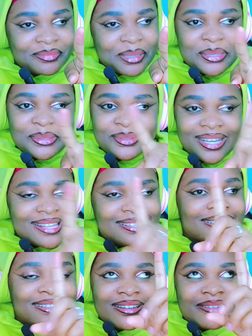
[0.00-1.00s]
Do you guys
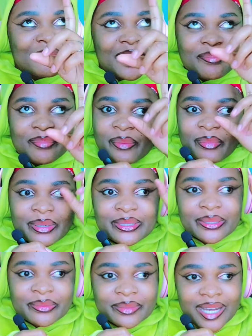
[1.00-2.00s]
remember
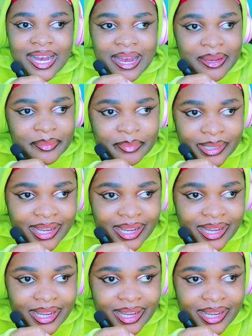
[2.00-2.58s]
bottom up?